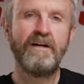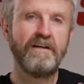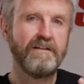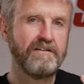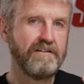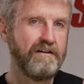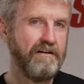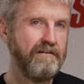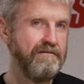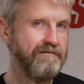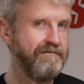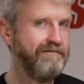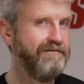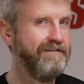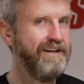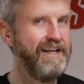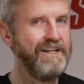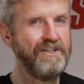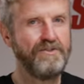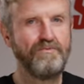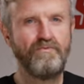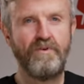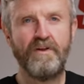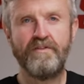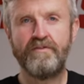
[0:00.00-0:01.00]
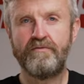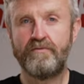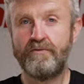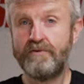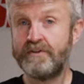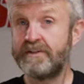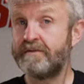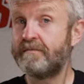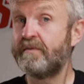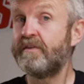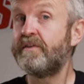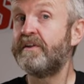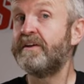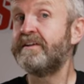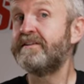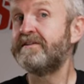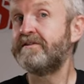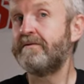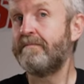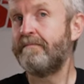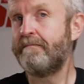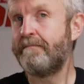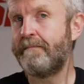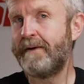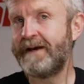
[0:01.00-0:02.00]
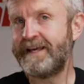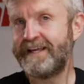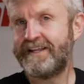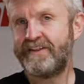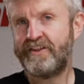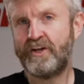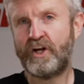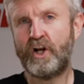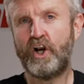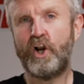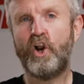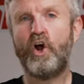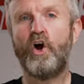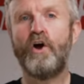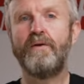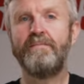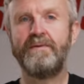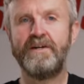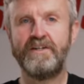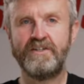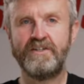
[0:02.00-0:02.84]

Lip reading: So let's run through some of the things that make the Klim